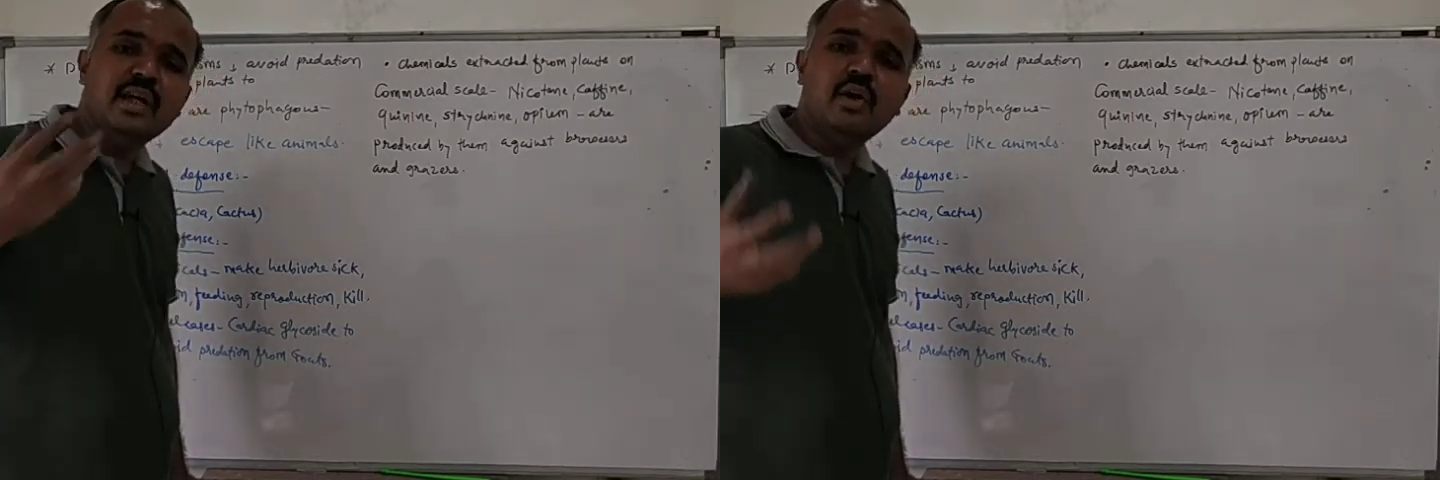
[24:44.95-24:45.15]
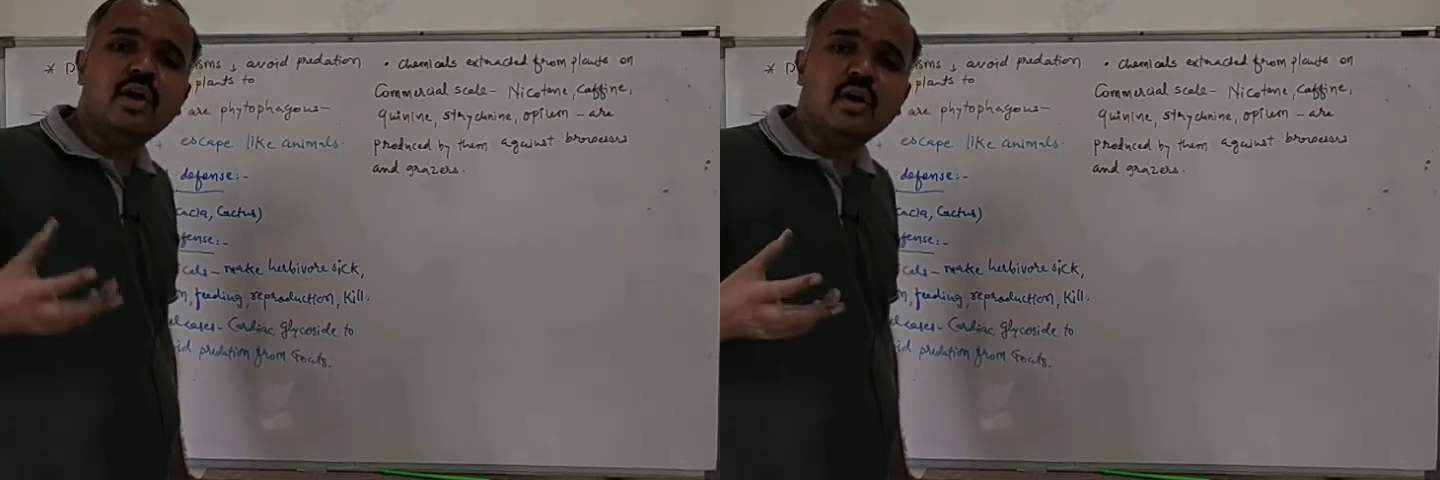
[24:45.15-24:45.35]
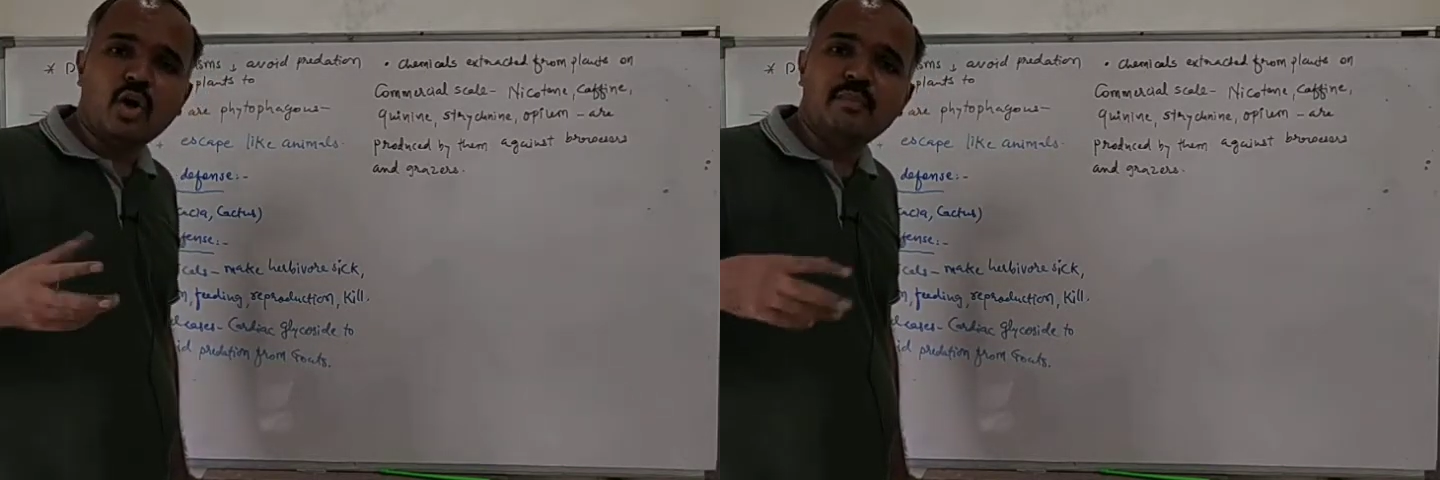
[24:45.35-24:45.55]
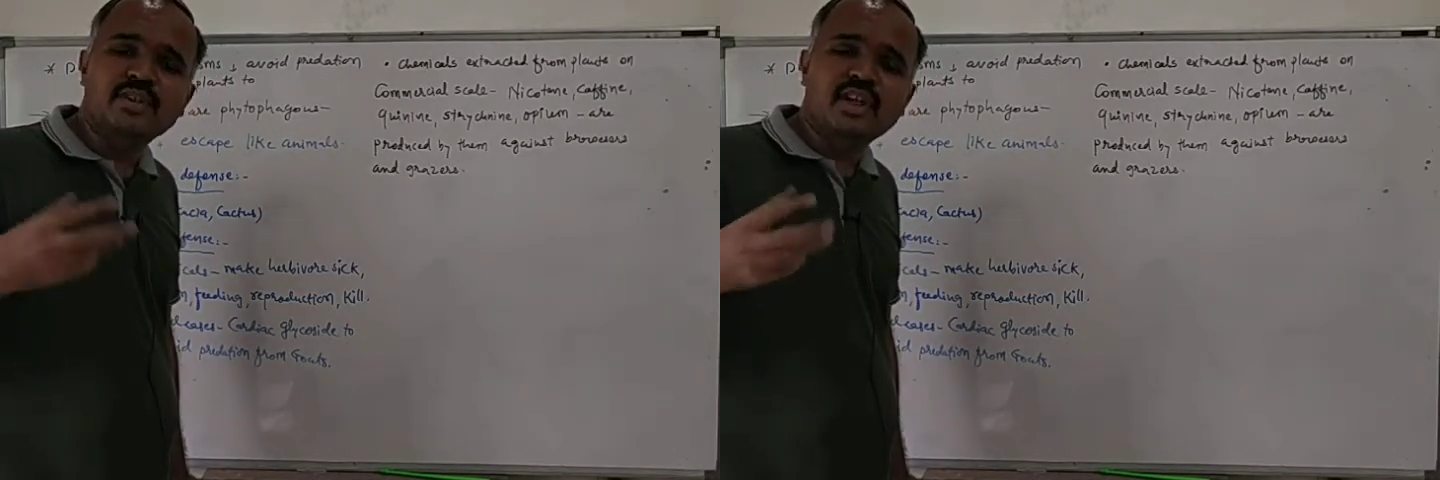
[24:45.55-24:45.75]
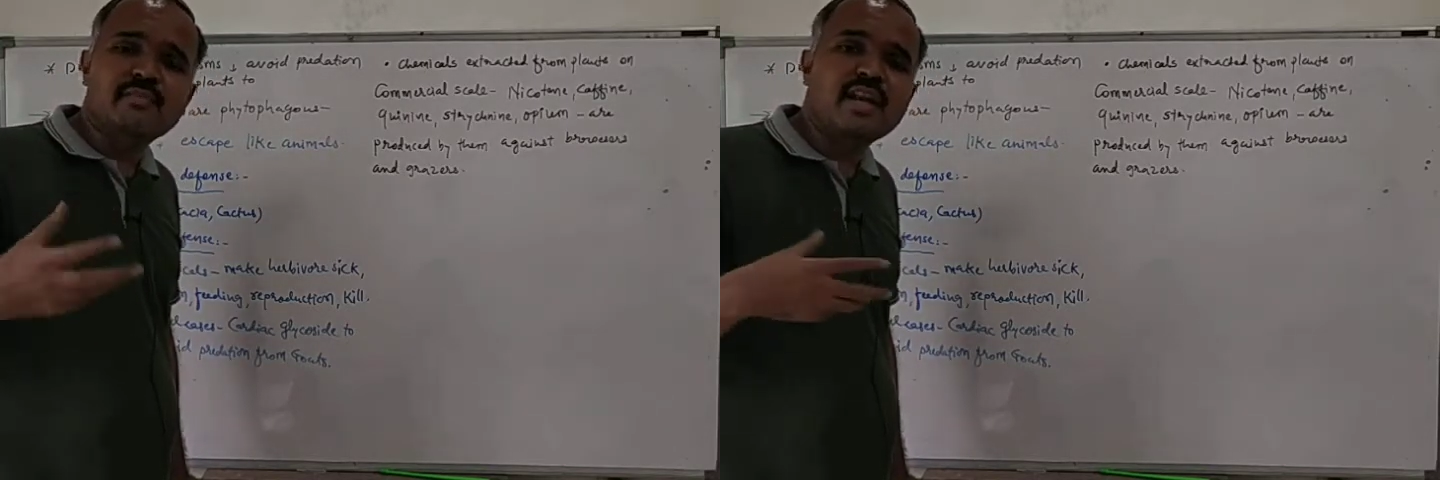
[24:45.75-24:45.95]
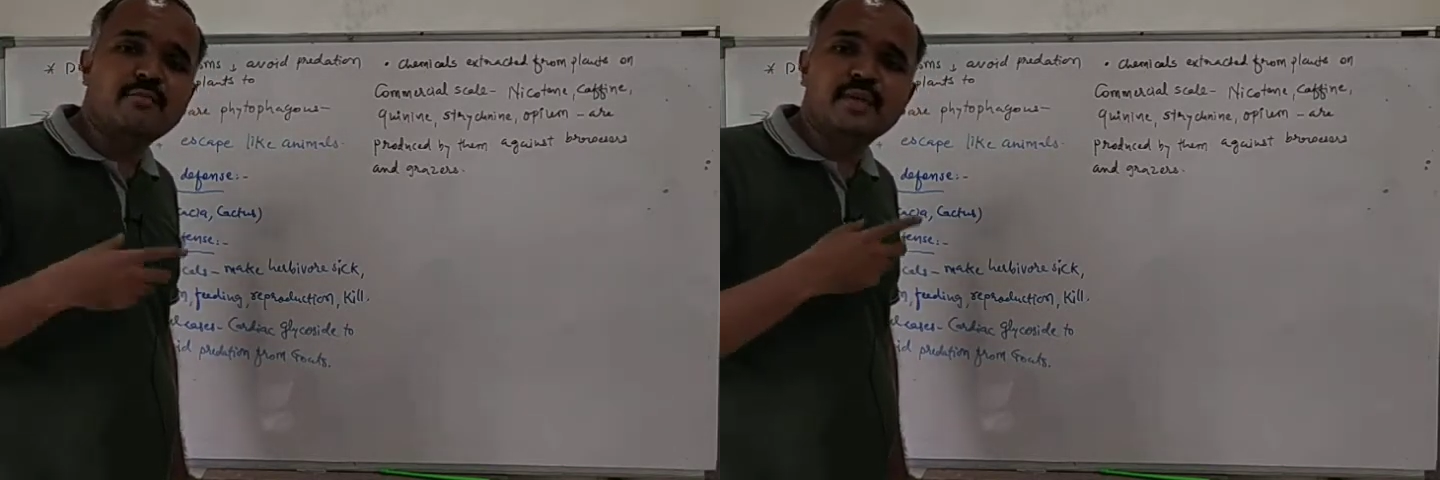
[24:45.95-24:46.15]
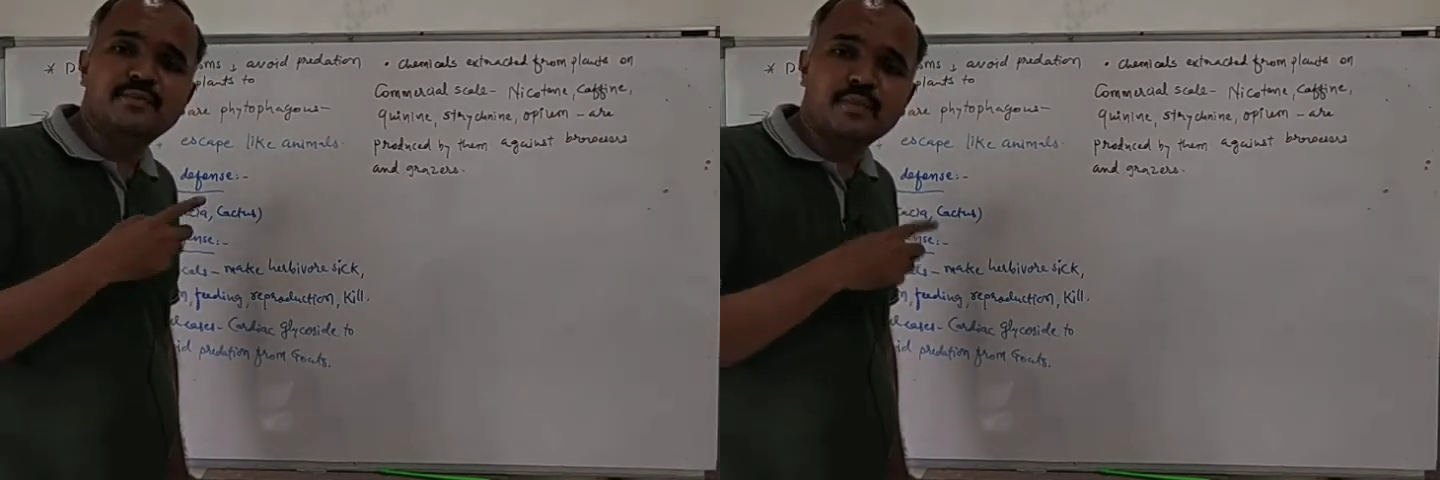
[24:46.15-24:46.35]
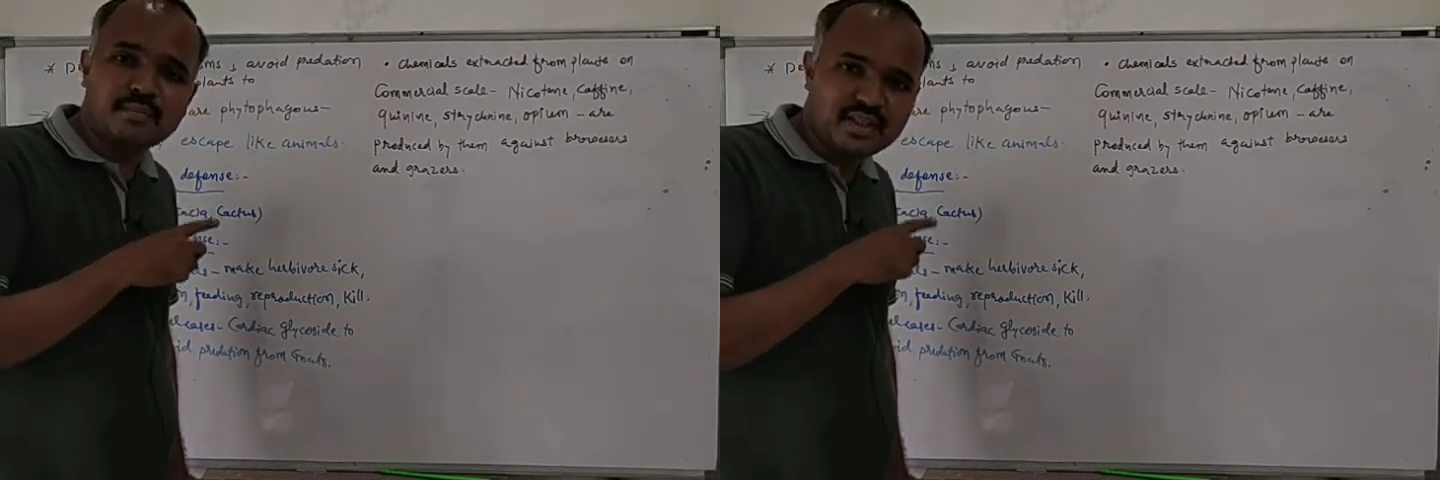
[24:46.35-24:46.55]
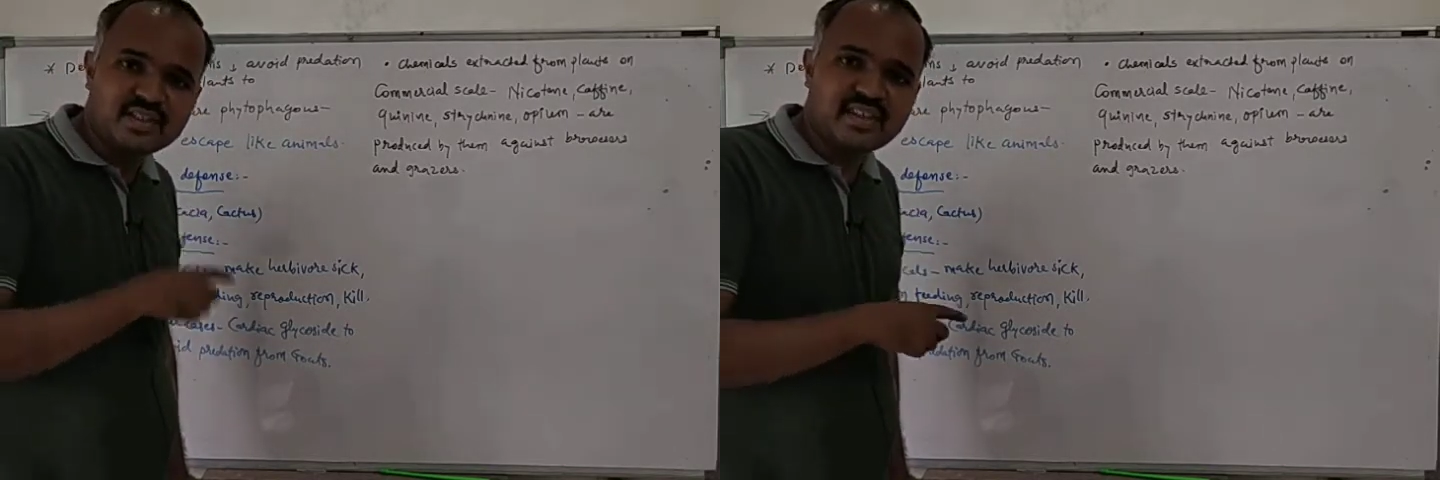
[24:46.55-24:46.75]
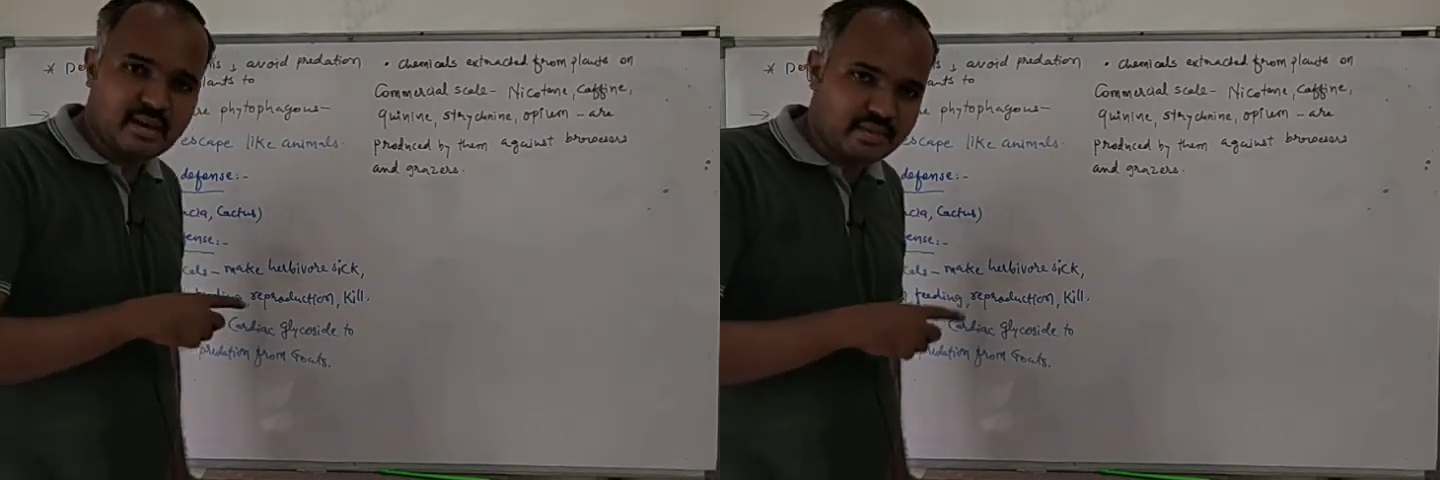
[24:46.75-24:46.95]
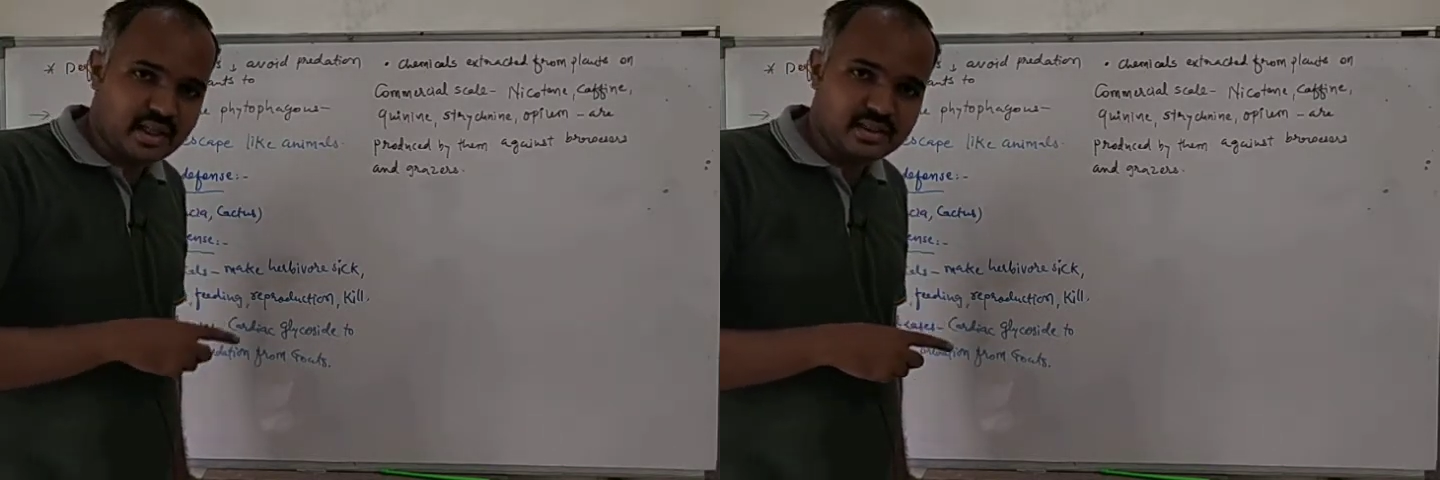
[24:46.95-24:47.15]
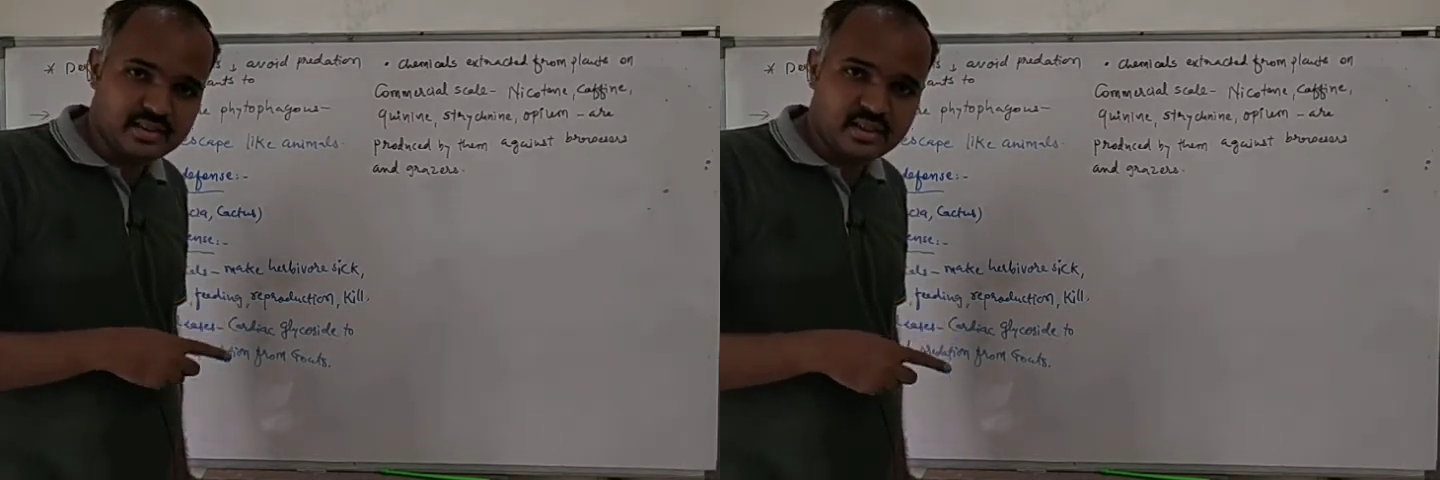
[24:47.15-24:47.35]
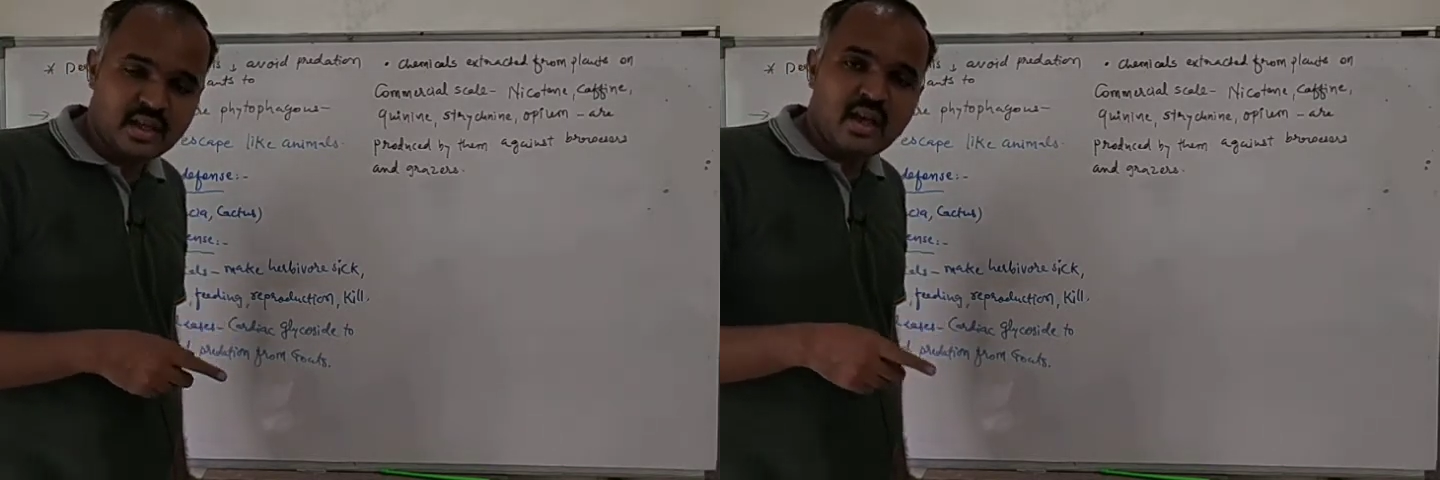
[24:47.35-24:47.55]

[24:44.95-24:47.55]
commercial benefits from these chemicals.